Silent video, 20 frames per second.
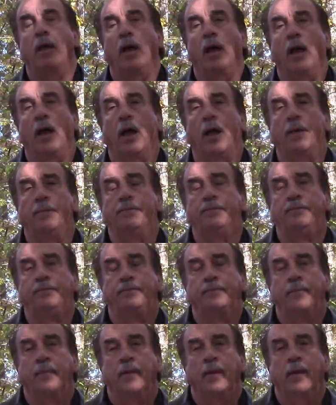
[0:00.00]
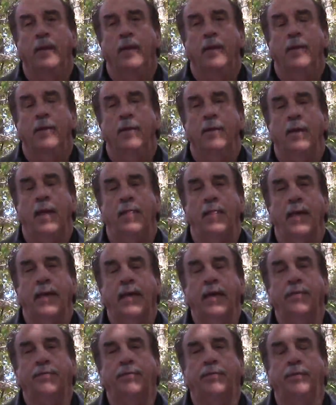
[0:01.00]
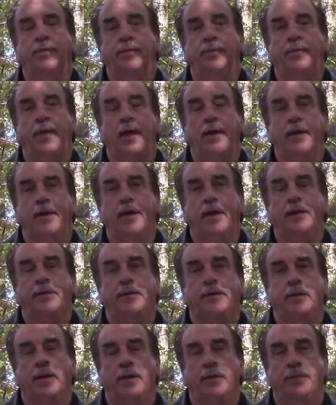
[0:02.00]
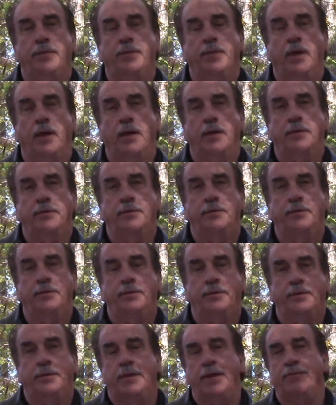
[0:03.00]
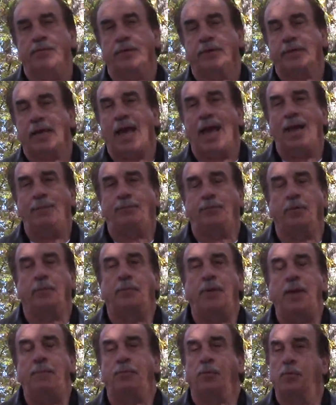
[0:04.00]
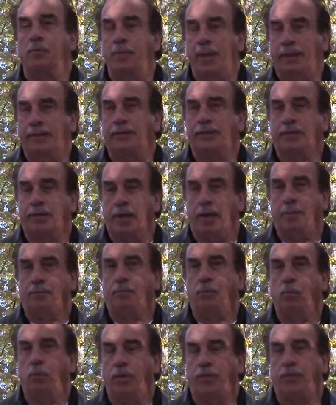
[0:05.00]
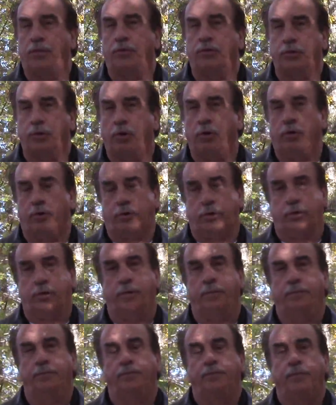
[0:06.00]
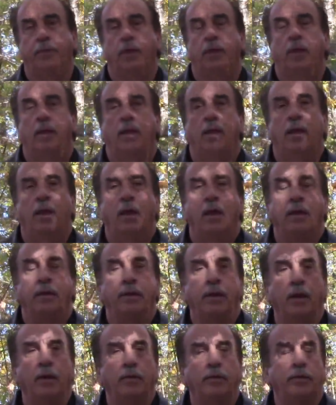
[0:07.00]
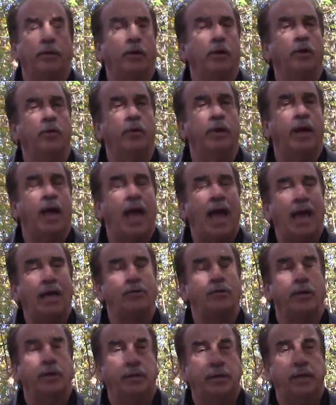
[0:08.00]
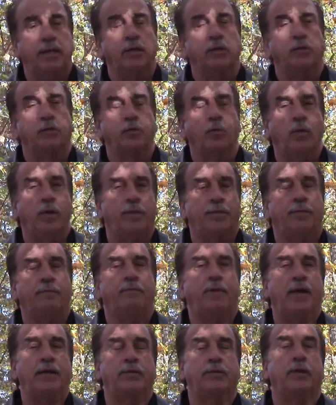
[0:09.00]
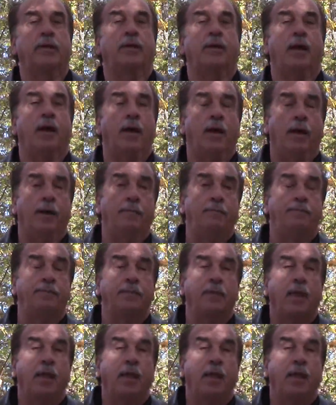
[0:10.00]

um, and they get they get uh, uh, different types of people mixed up with the church. You know, Yahuwah actually deals with basically, um,